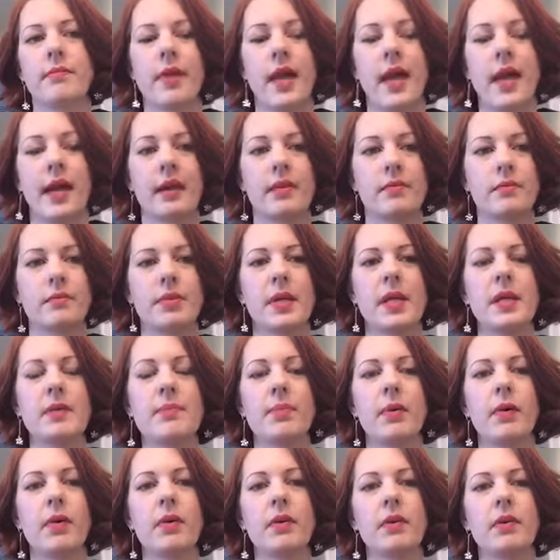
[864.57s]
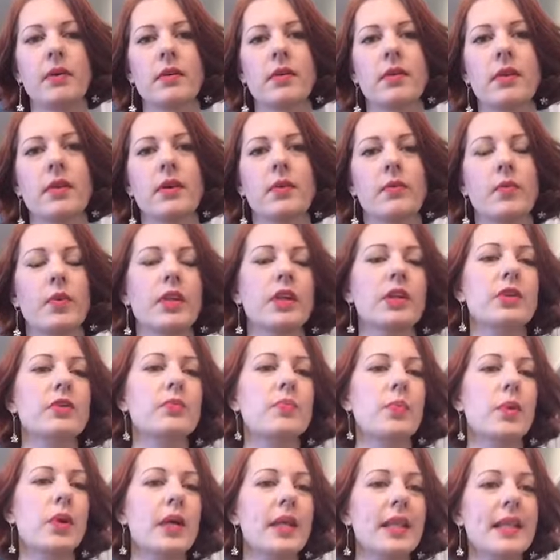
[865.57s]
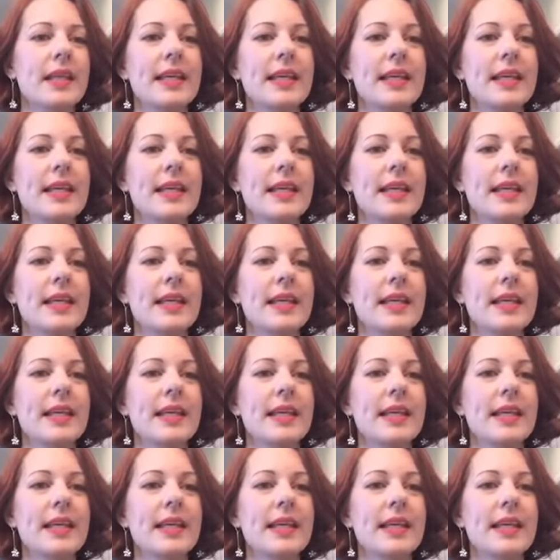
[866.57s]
And people, when you put